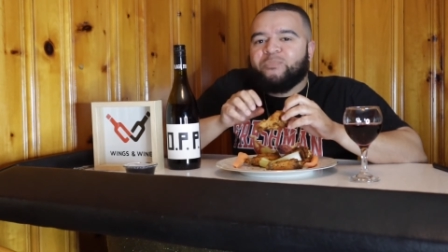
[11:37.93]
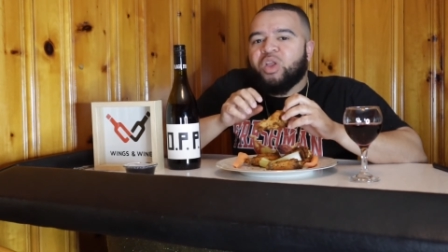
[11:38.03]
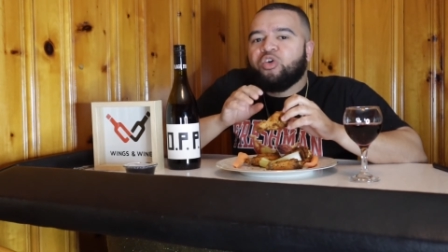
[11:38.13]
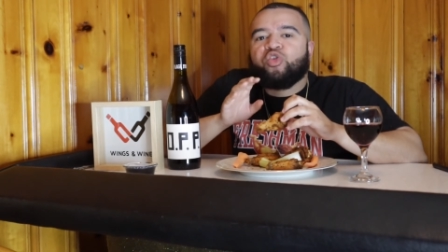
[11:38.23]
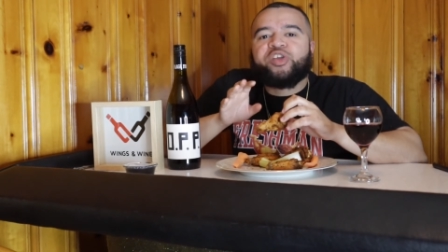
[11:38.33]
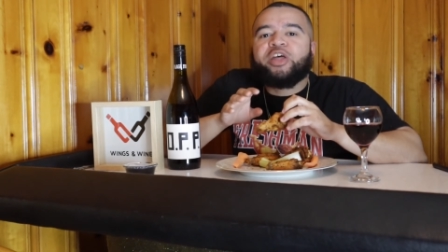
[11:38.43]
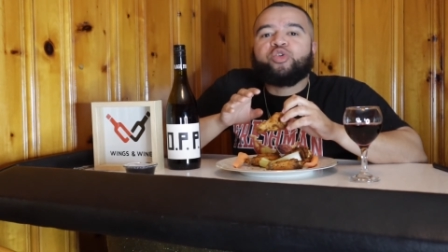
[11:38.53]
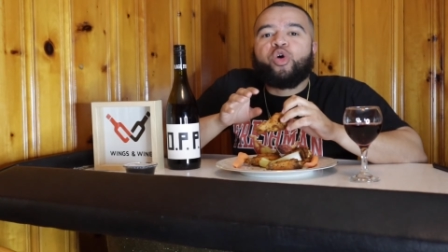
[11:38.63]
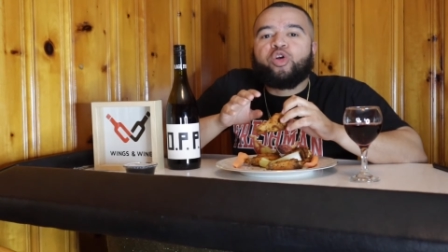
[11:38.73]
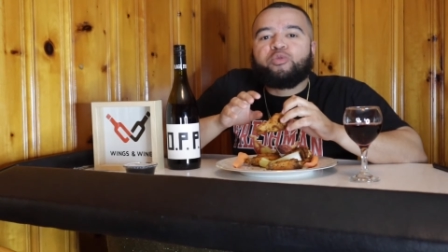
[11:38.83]
Of course, I had their
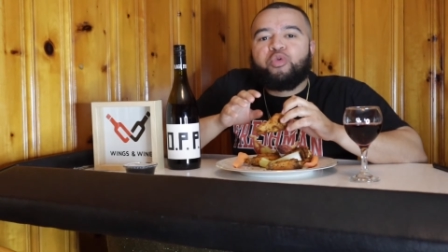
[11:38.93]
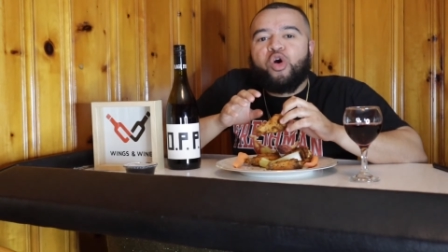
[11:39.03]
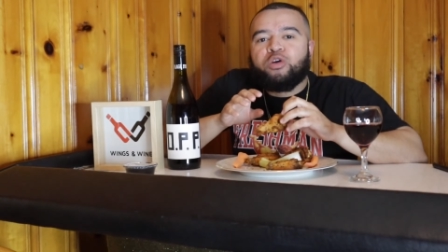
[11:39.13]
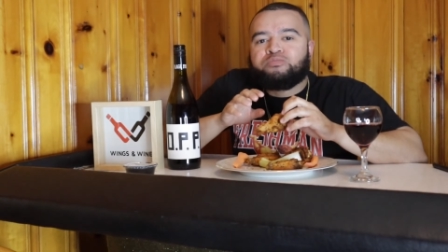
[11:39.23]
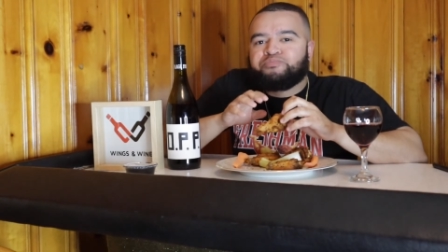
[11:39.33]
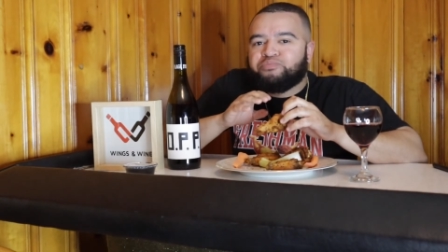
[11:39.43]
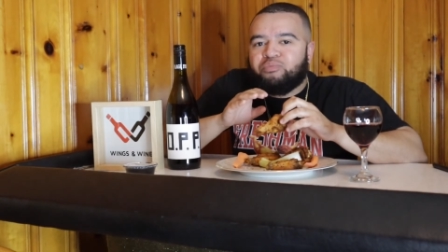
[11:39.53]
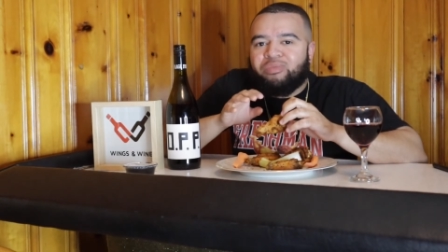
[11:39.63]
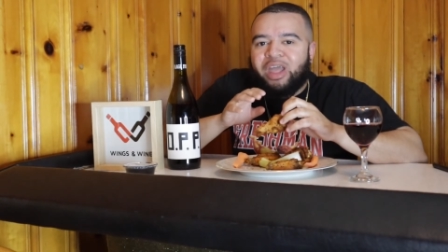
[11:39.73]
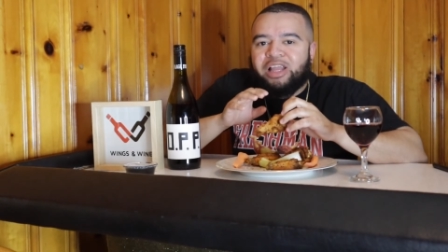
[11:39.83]
garlic parm.
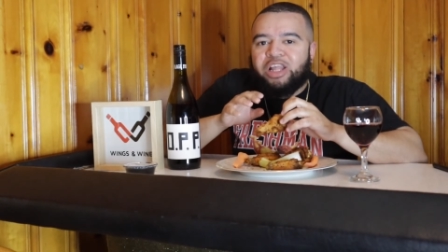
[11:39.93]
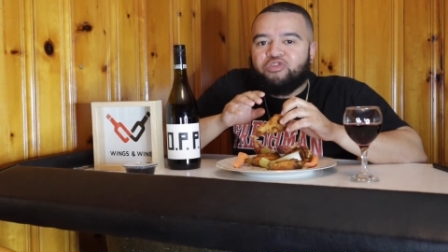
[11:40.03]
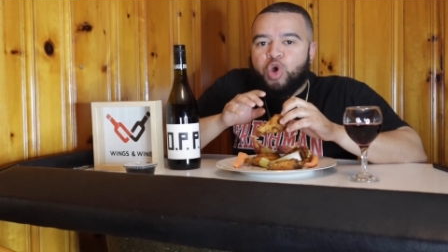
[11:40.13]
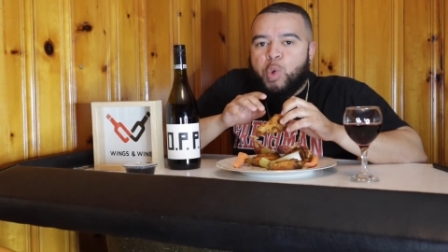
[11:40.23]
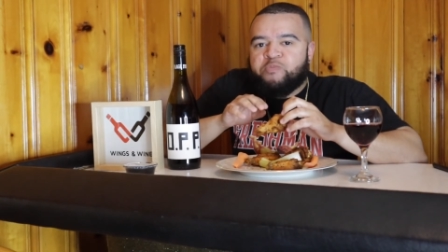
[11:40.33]
I love it.